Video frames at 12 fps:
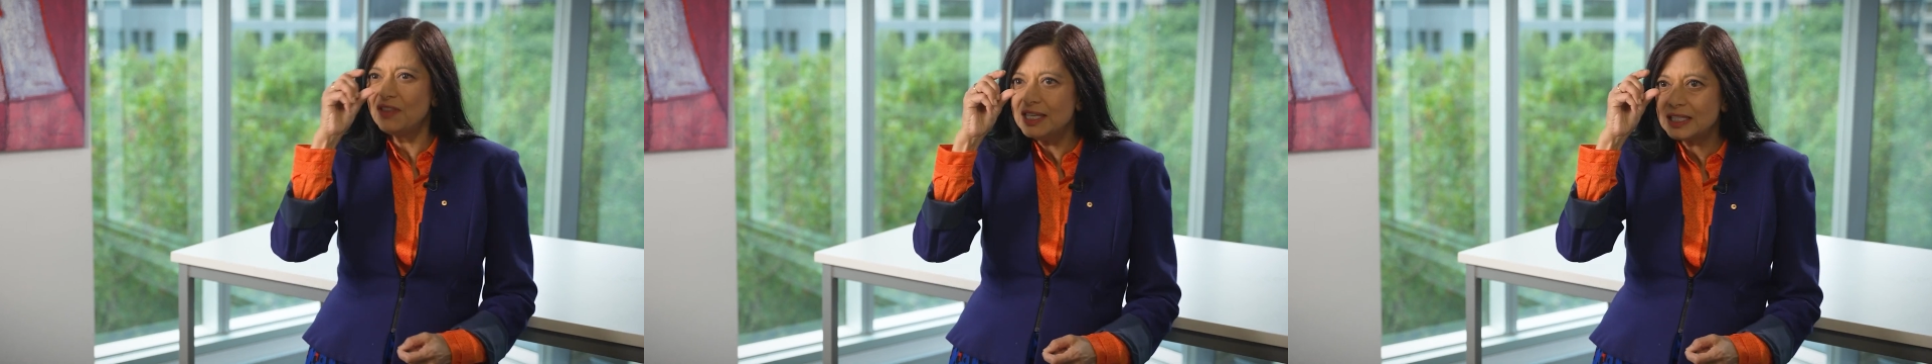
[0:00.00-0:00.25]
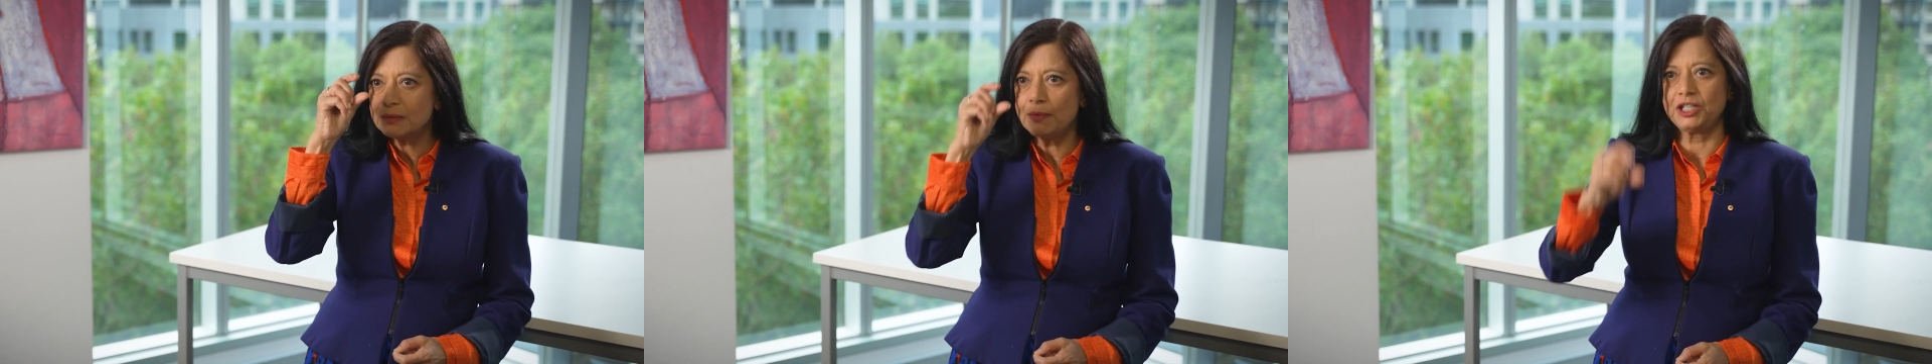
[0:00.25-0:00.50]

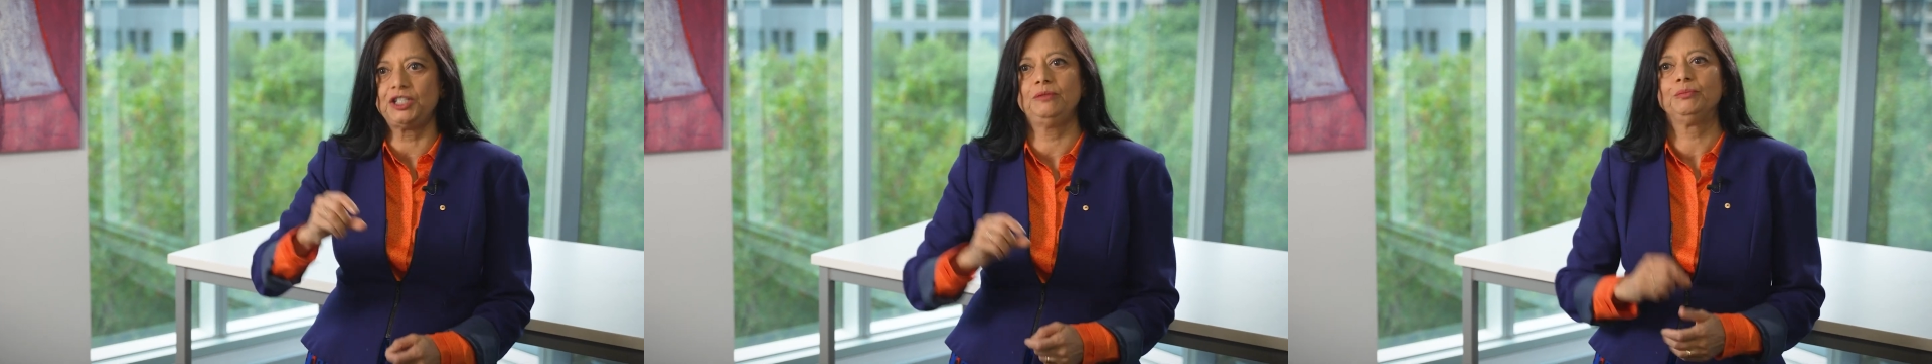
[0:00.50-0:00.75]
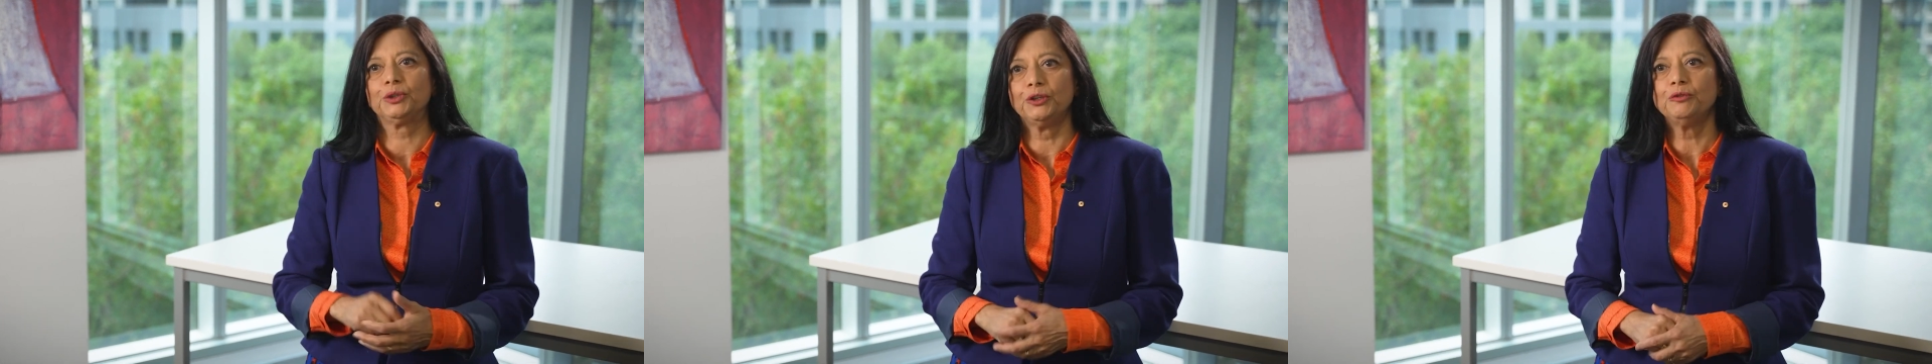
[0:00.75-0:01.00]
this much
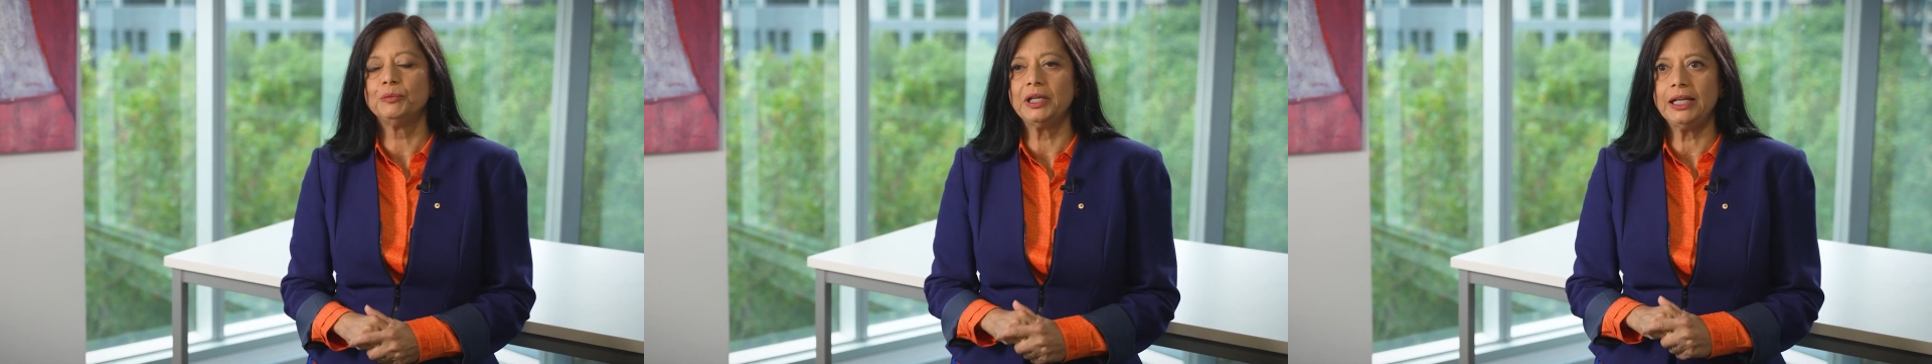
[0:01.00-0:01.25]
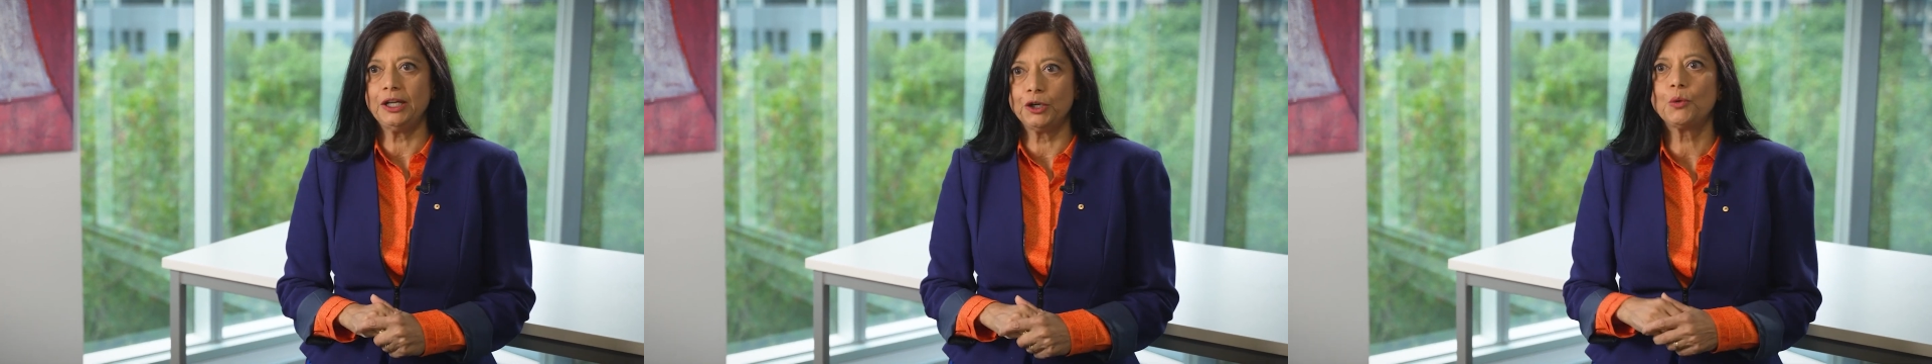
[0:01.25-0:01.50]
improvement
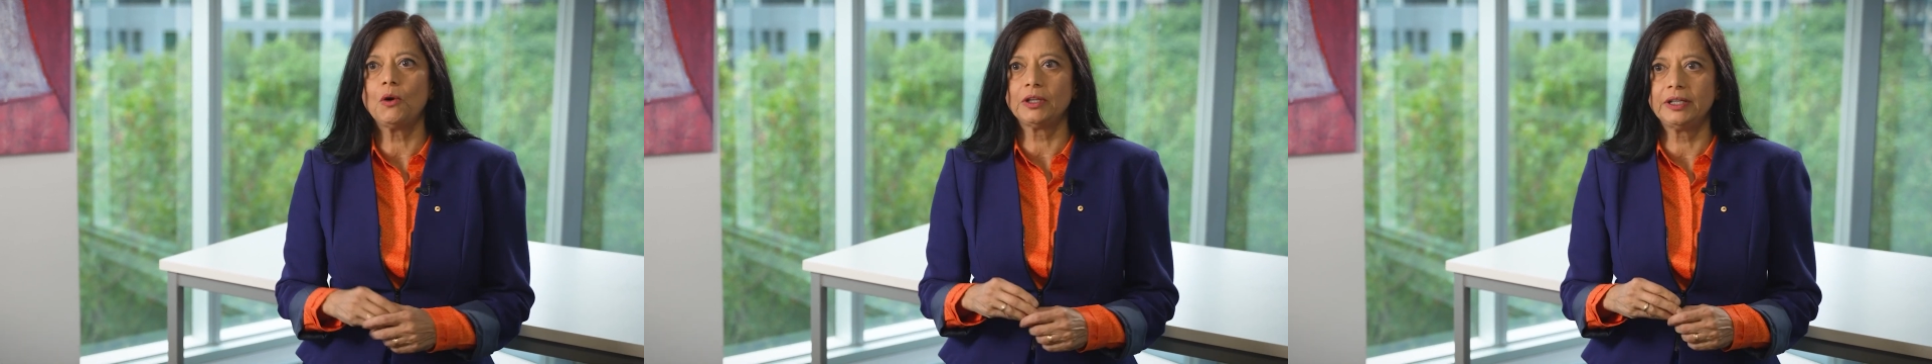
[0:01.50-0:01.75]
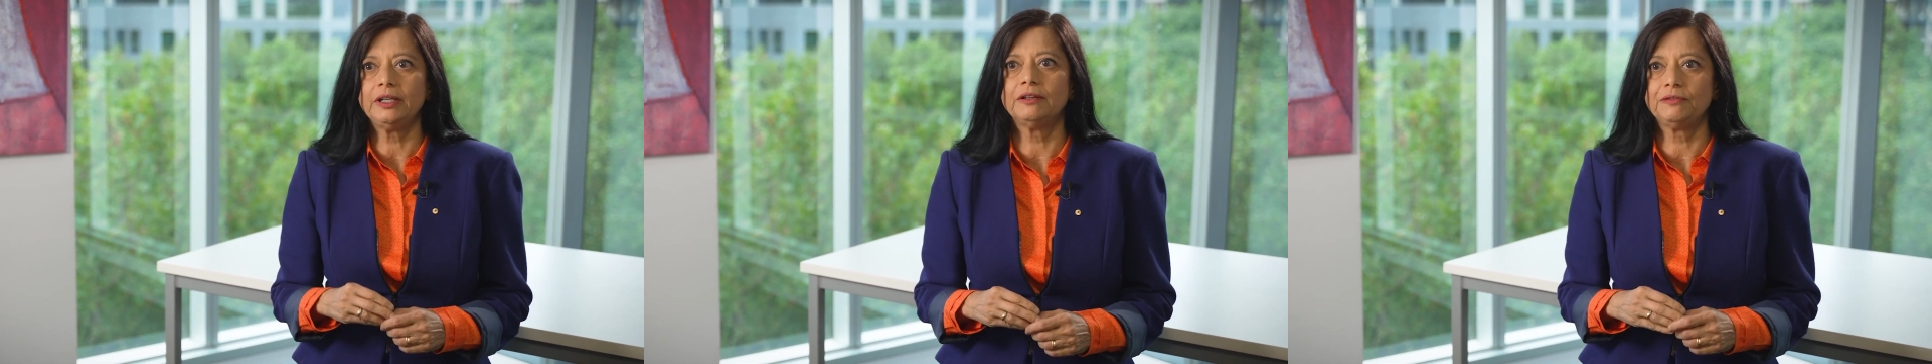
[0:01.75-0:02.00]
in her
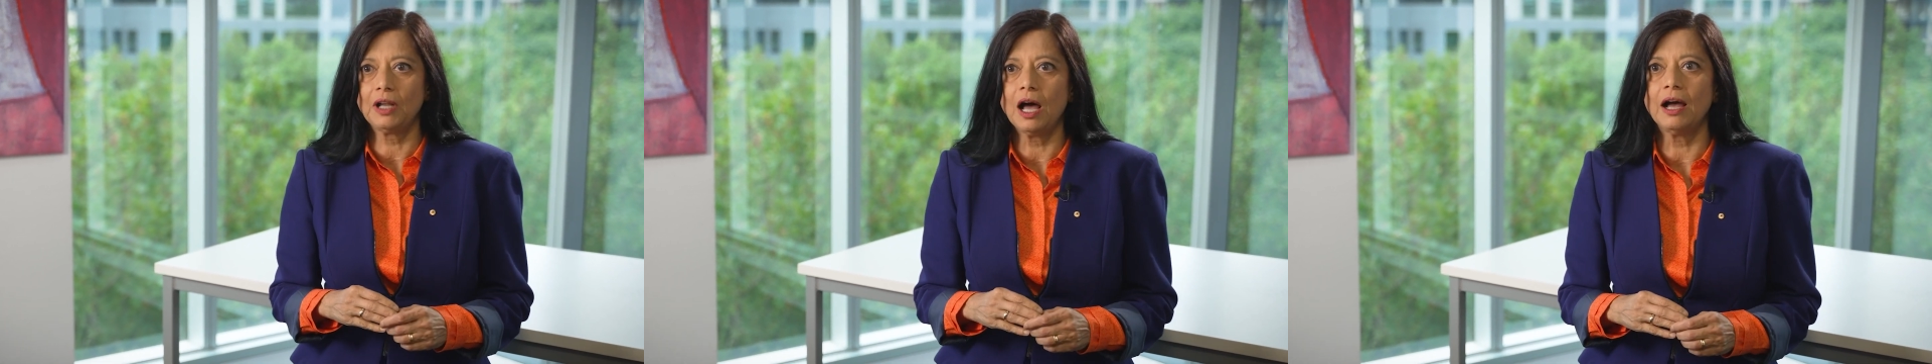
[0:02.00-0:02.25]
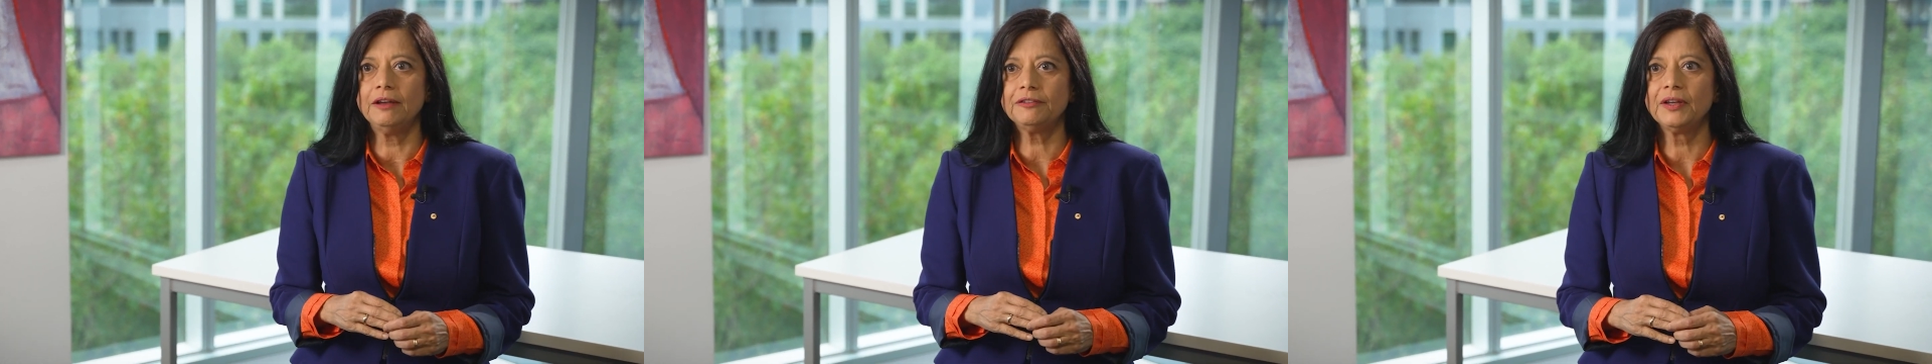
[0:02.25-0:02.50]
quality of
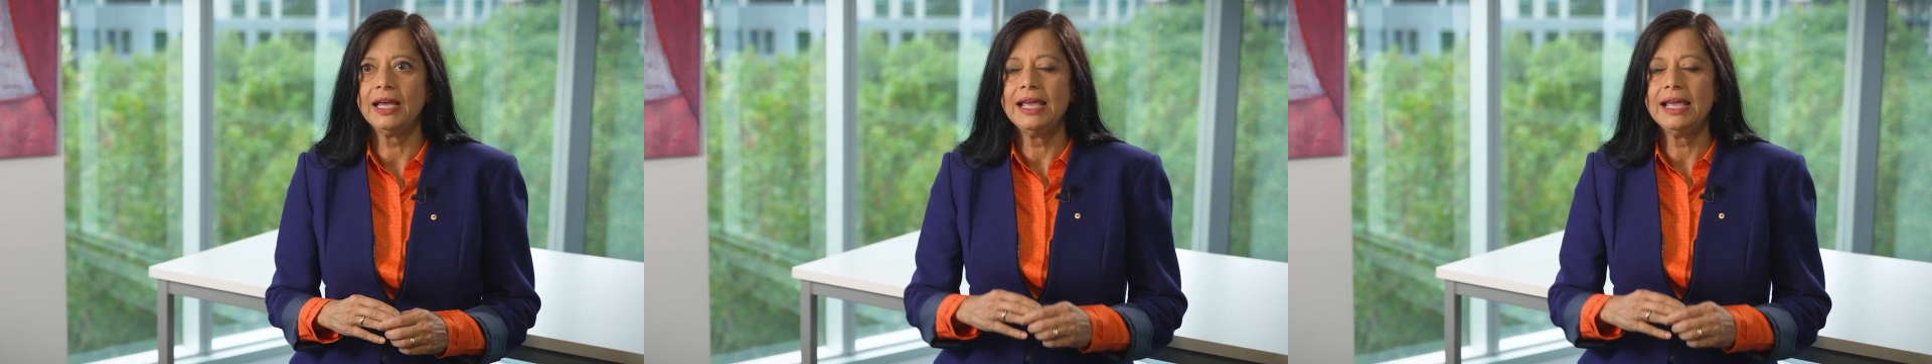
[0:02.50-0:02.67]
life